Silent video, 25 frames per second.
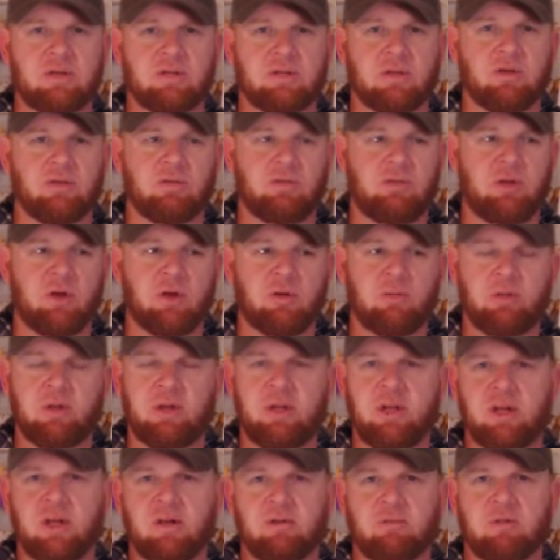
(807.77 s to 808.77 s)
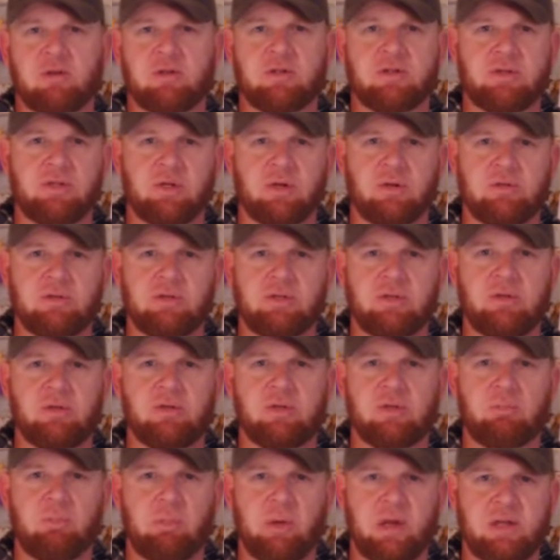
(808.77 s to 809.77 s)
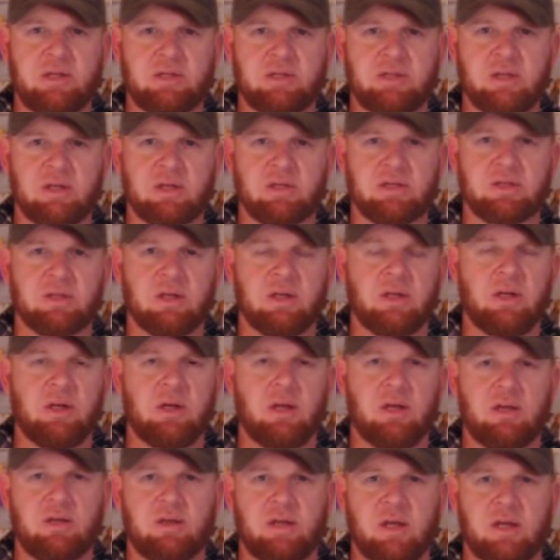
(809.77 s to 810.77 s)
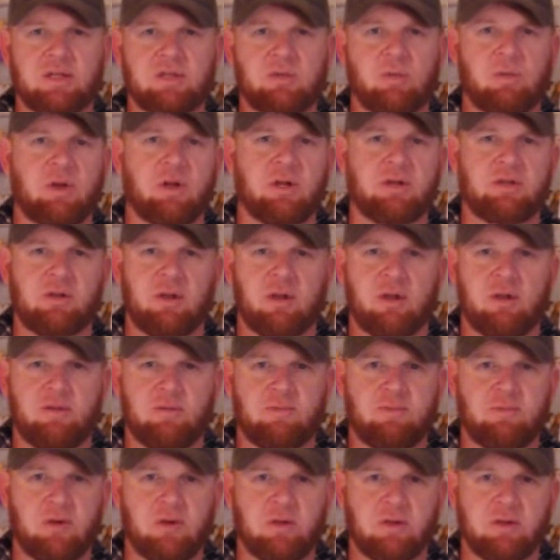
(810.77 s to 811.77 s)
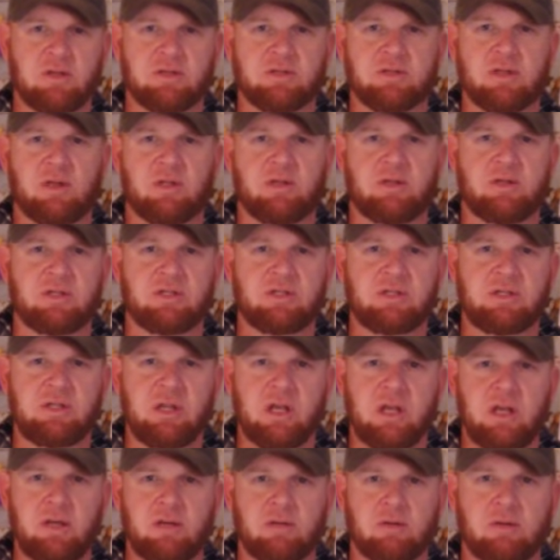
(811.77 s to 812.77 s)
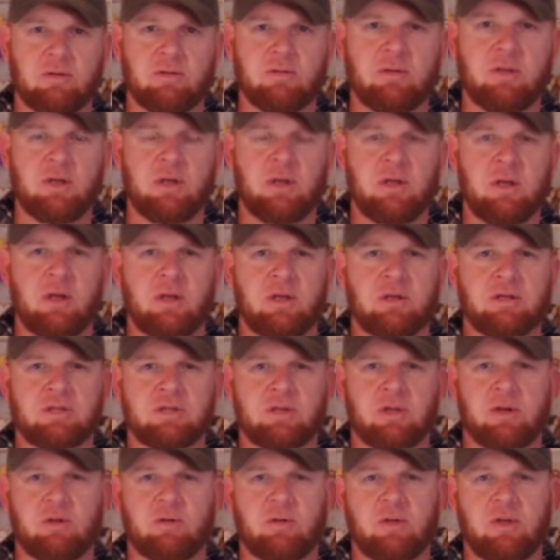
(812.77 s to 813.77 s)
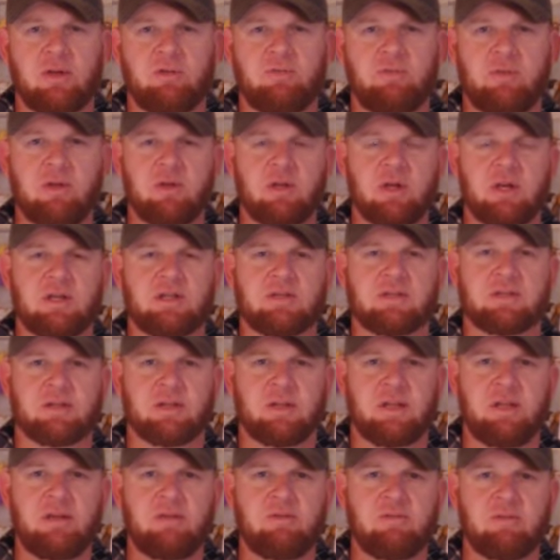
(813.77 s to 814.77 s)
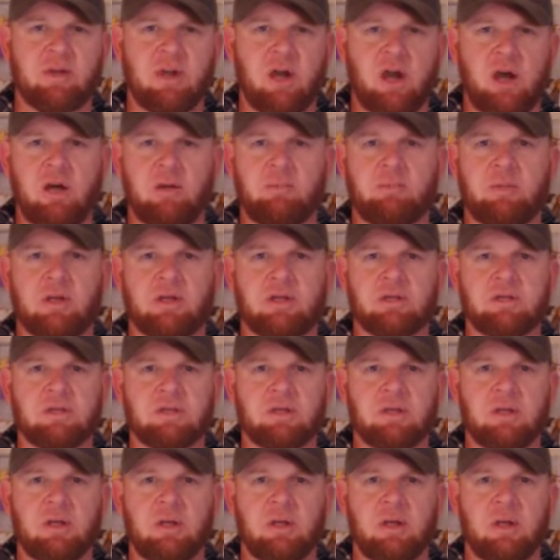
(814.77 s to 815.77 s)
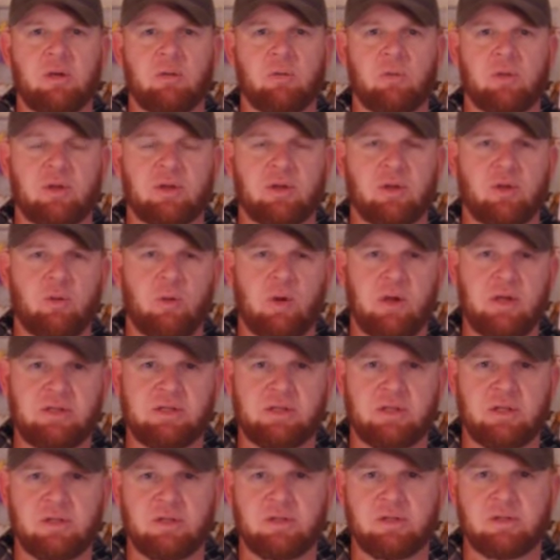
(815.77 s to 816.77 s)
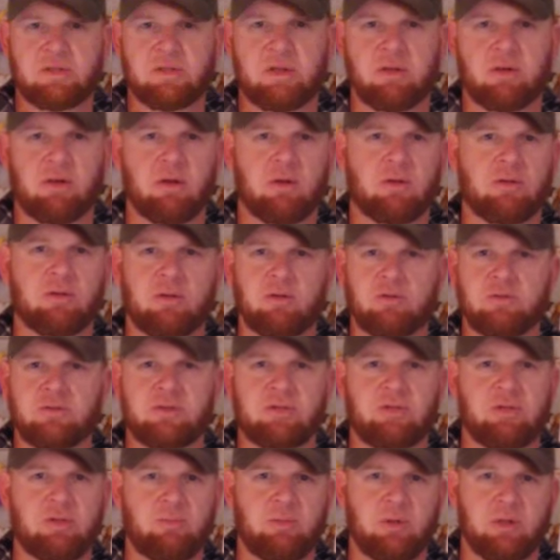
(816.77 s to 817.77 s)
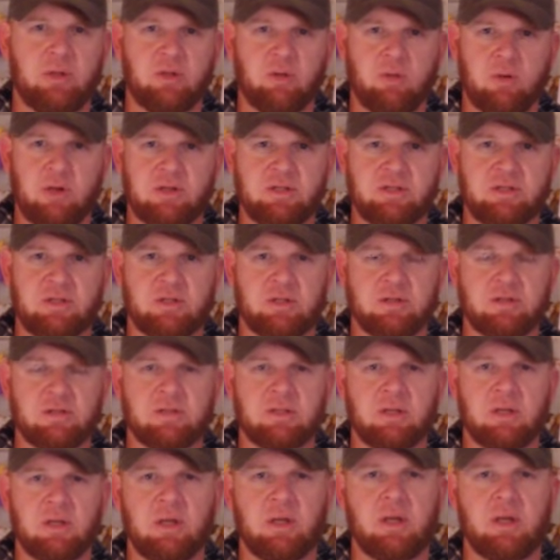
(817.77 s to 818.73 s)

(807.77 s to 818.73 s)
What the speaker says: So nobody ever shows you the basics. That's what I try to focus on this channel. So if you guys leave comments with questions, there are no stupid questions,